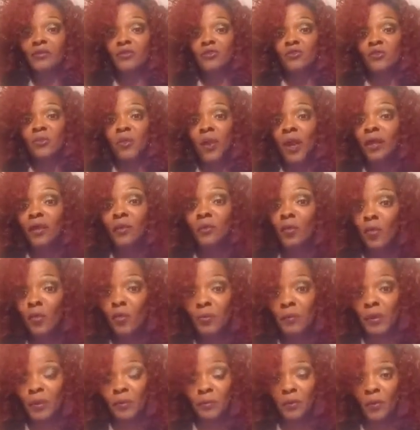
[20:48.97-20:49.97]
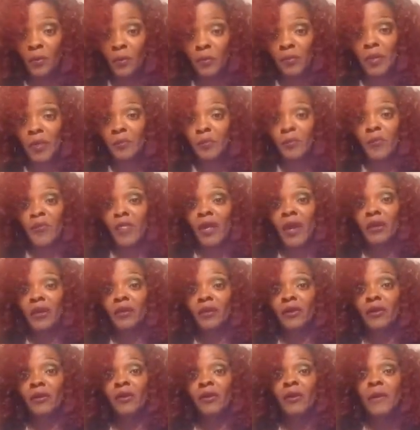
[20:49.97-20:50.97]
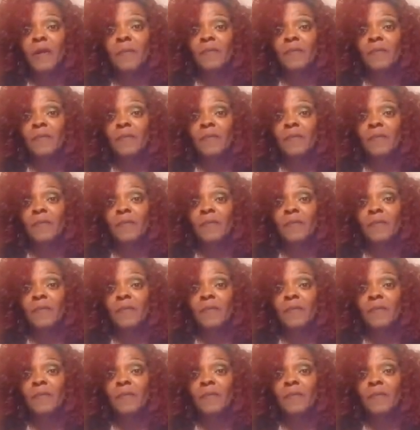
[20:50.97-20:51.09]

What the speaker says: credible people, people that are